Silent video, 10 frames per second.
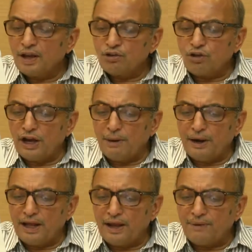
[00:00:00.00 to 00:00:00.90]
So
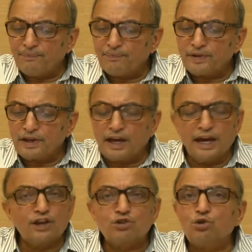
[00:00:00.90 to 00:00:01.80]
anybody
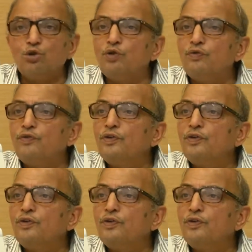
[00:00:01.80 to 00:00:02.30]
cares to